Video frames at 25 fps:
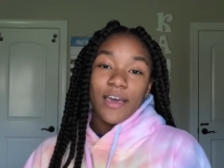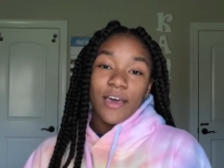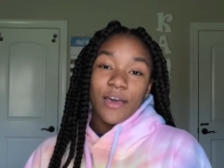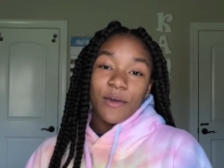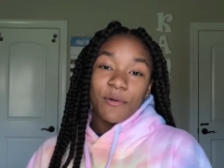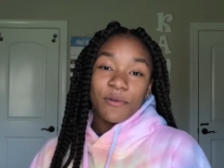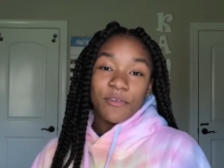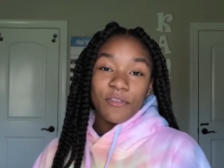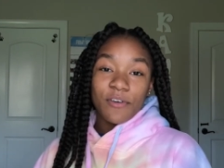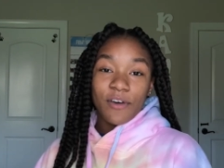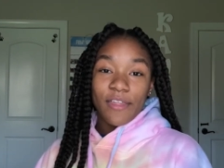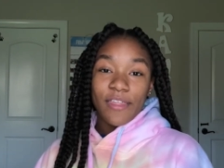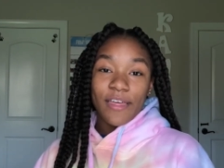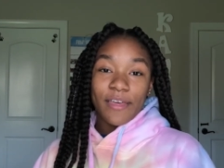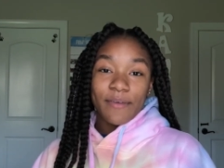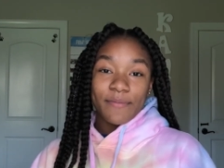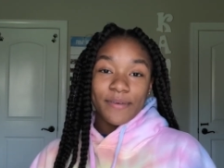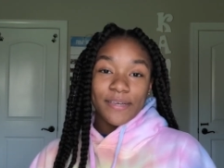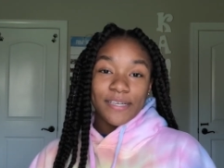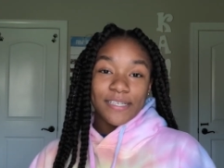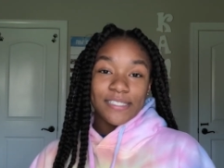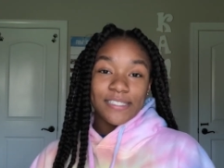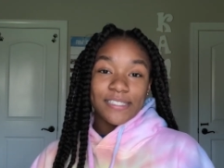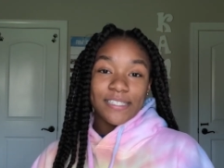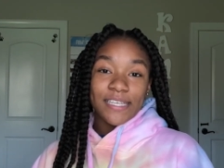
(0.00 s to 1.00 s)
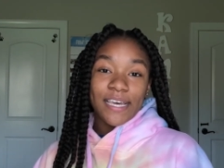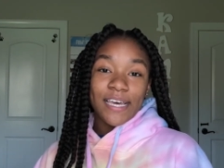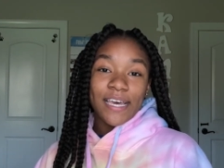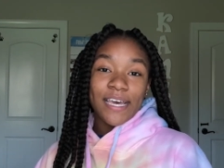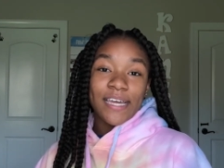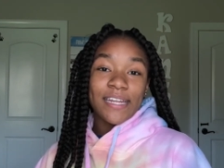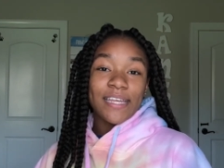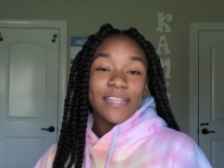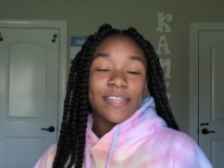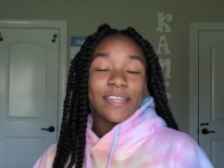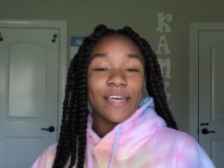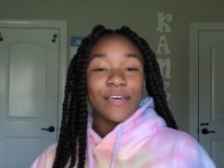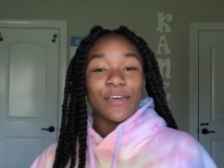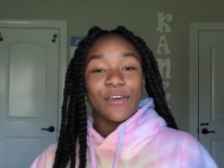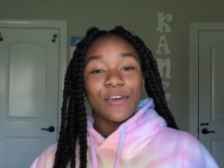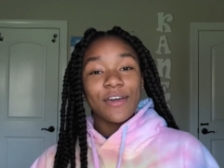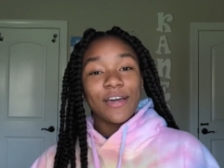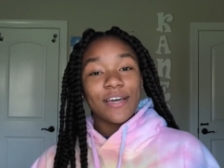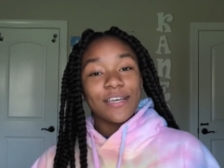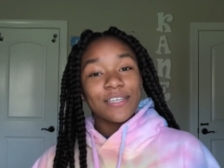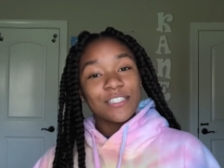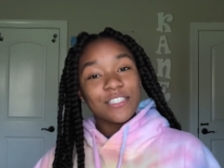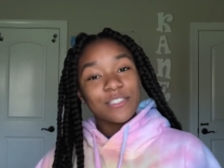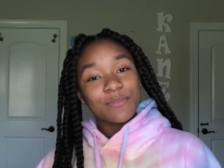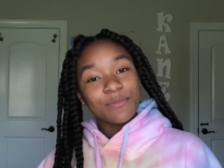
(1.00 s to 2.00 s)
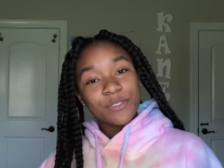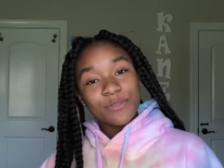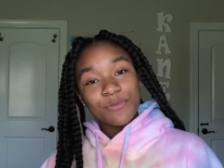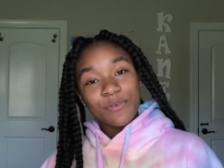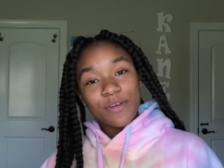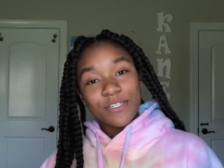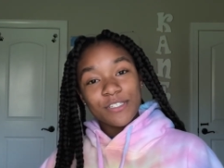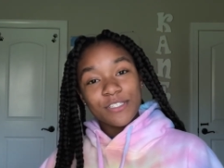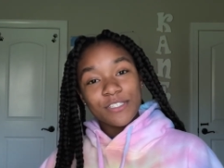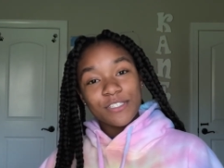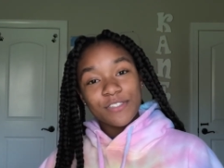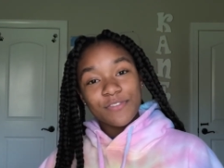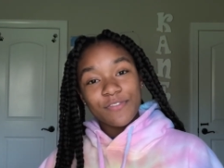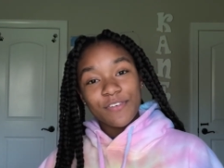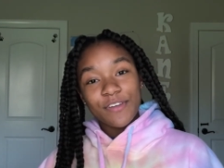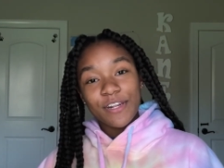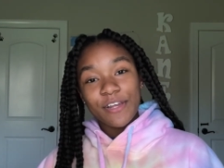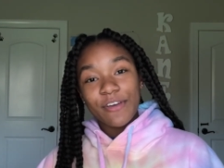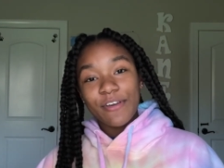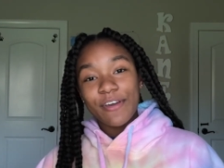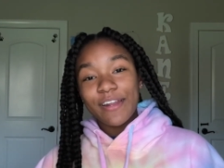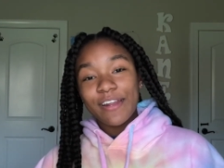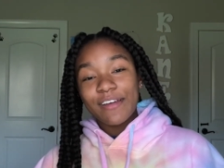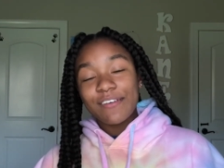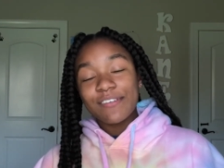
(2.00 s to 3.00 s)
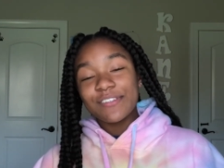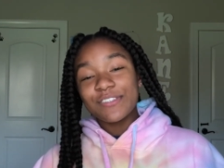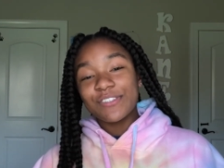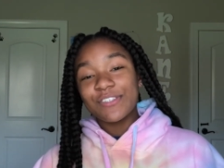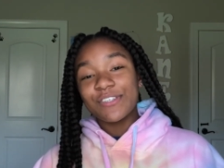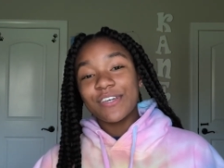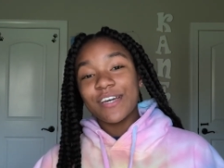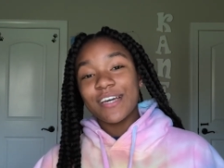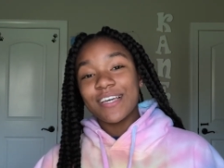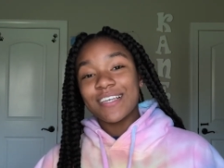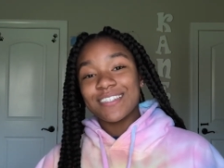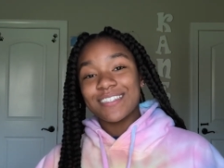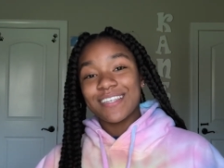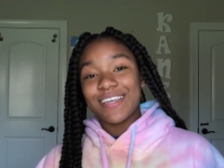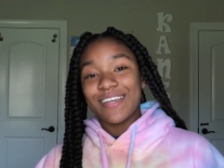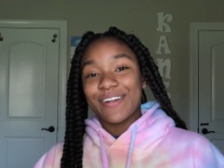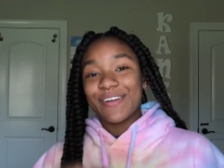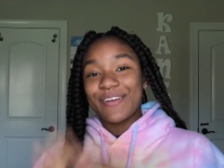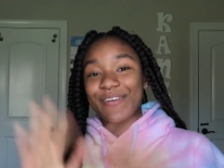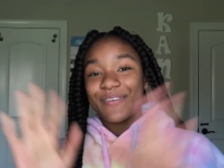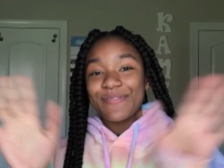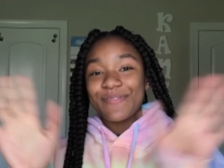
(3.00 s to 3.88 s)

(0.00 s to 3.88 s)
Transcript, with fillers: With all that being said, thank you guys so much for watching this video and I will see you guys later.